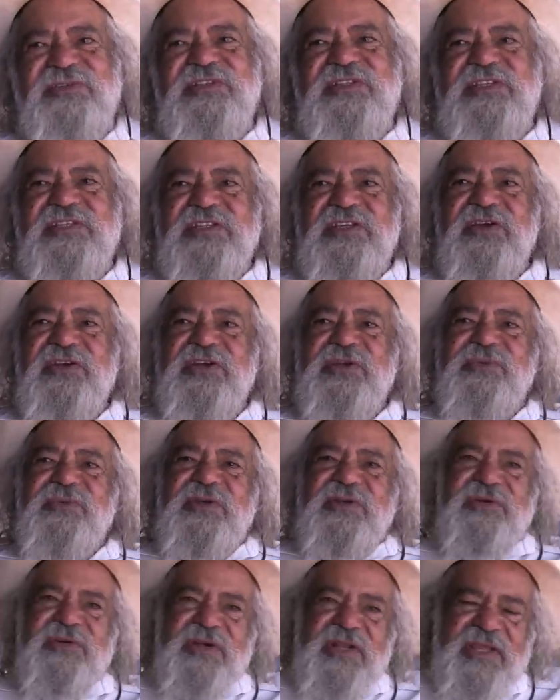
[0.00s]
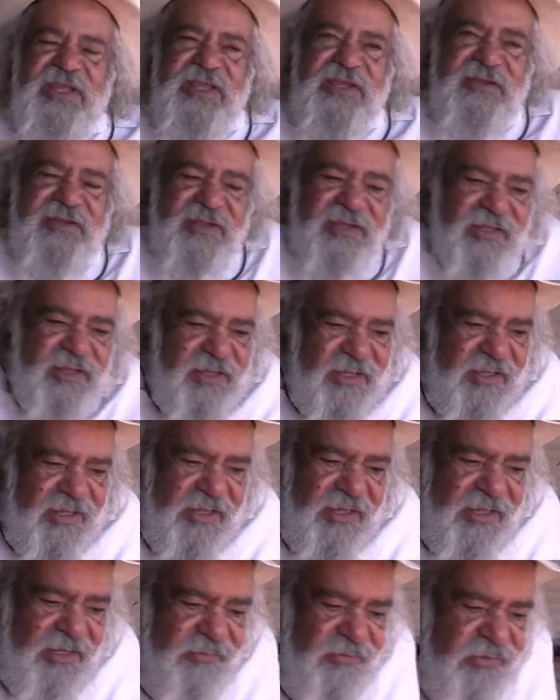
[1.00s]
which is the only one in air,
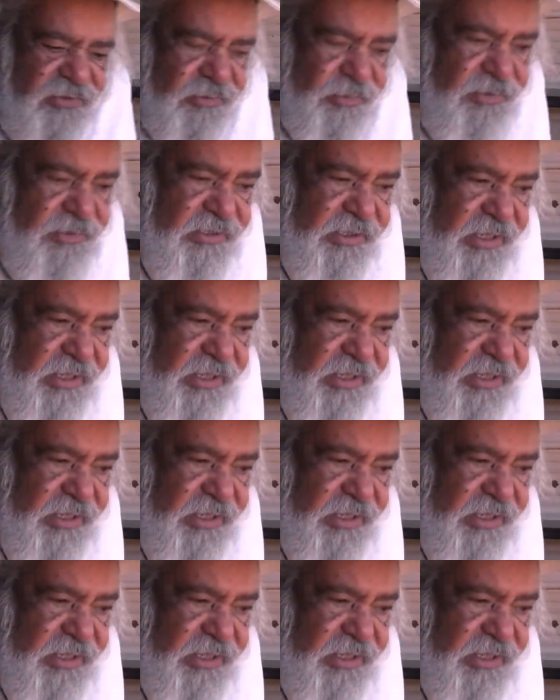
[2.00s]
which was